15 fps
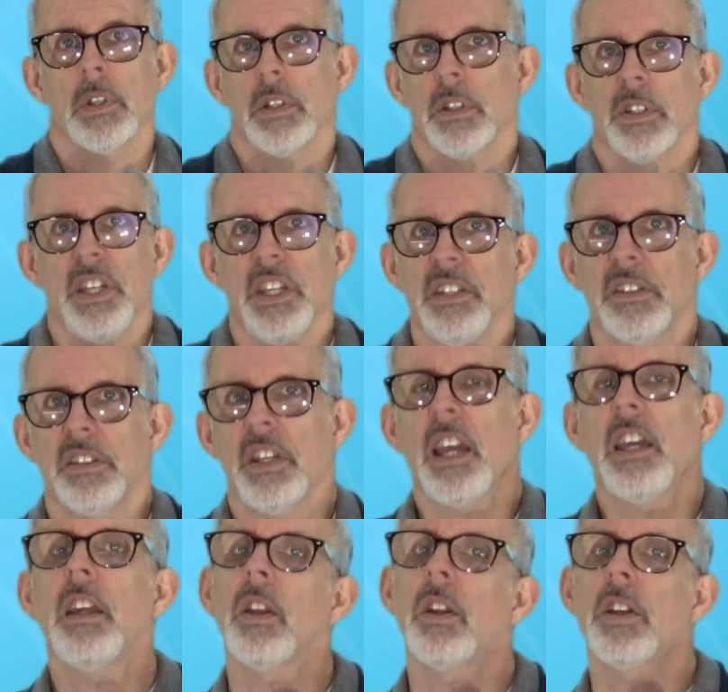These
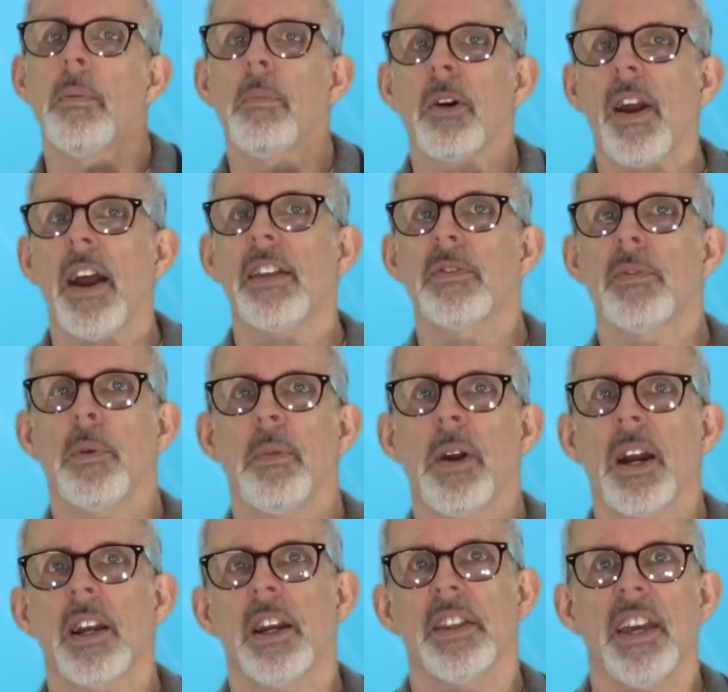secular Democrats of
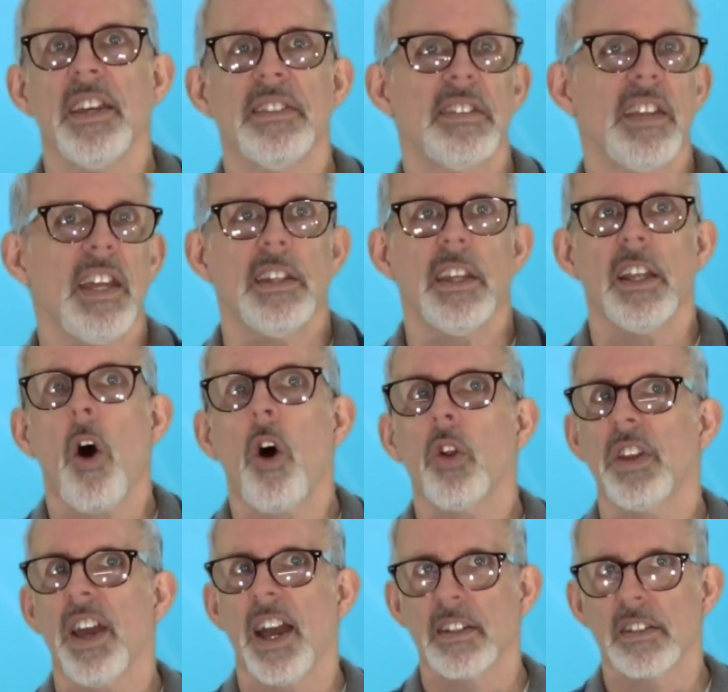America, they state that all
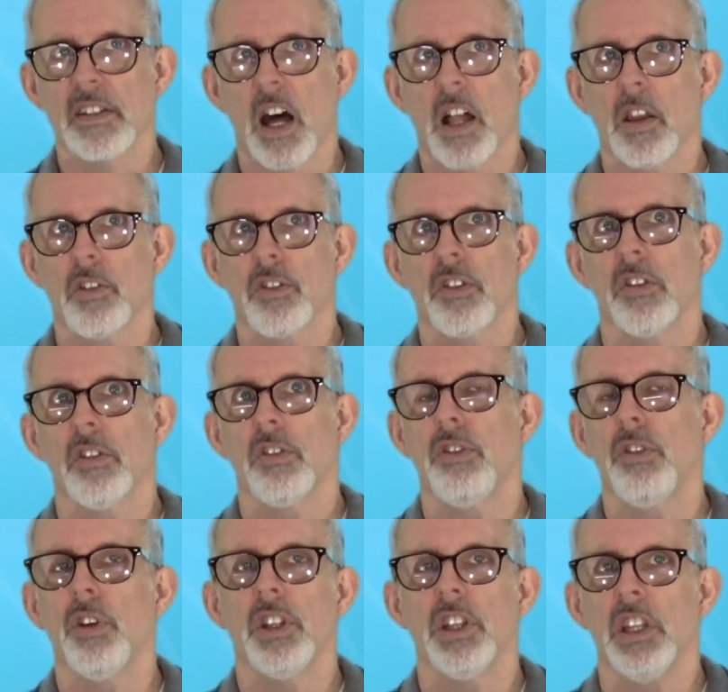tax dollars
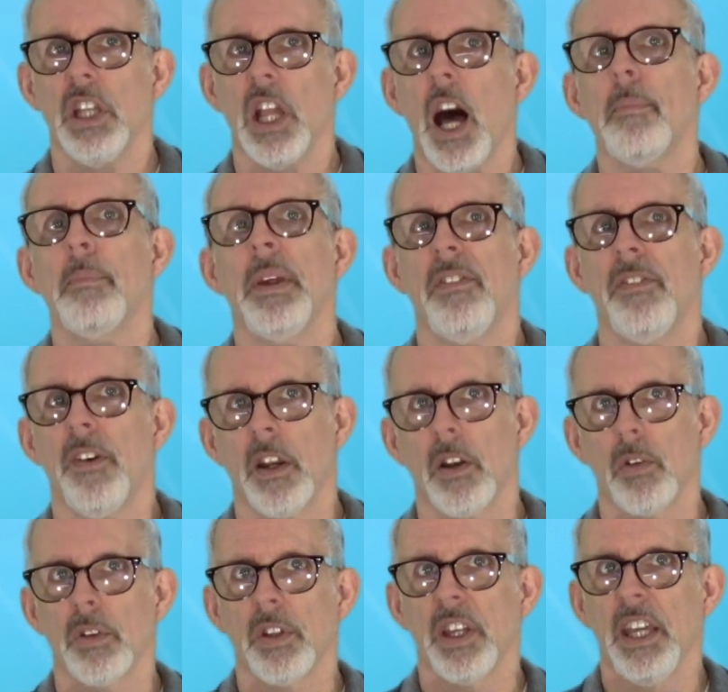should not be
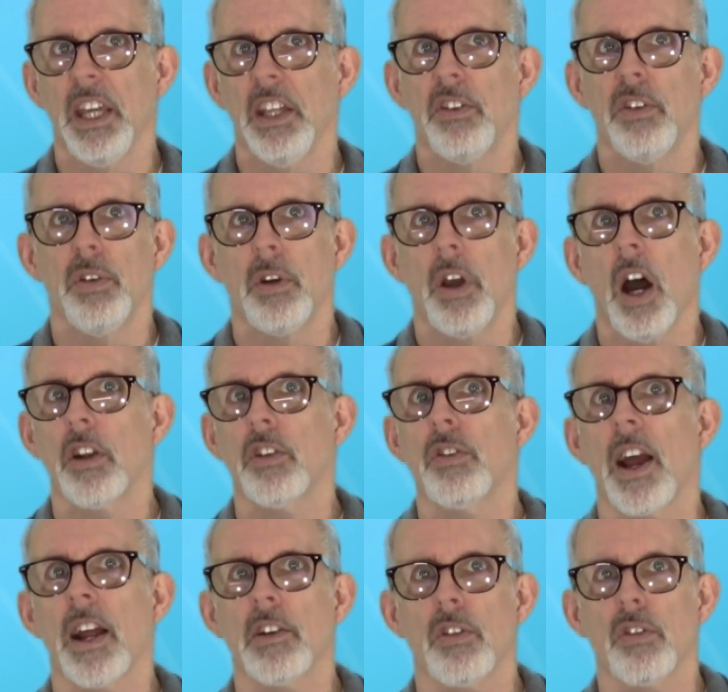funneled into
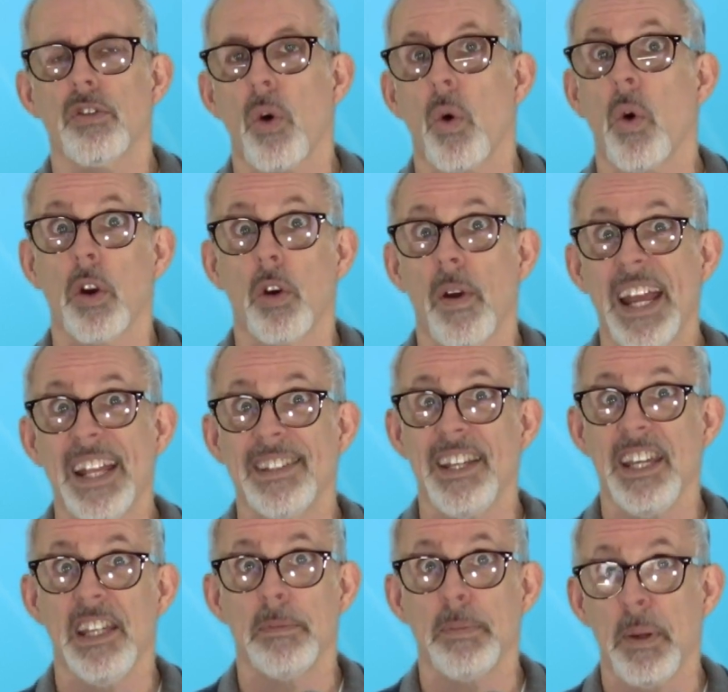contractors or
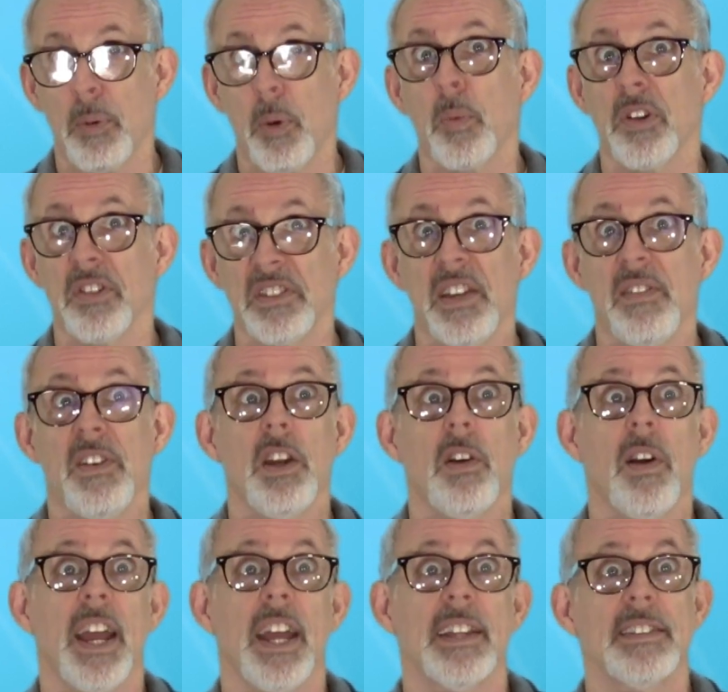grantees, people receiving
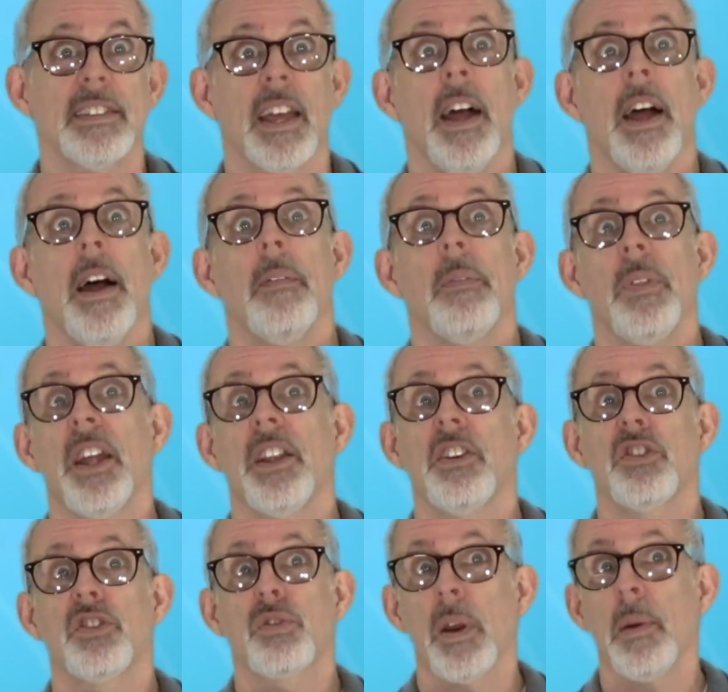grants that
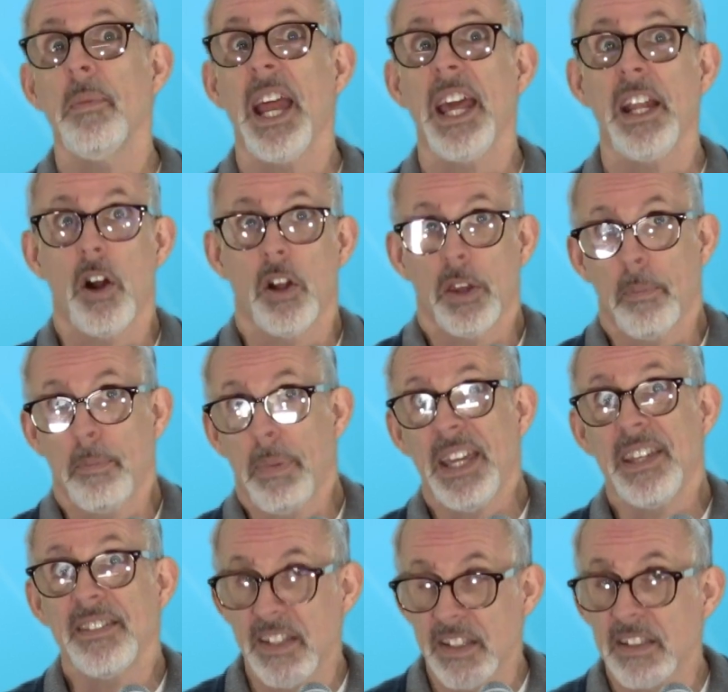discriminate on the
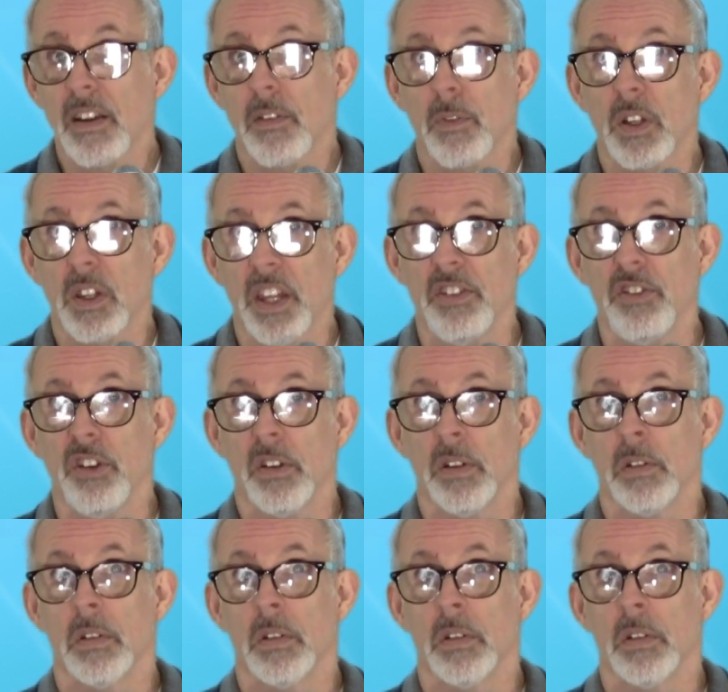basis of religion,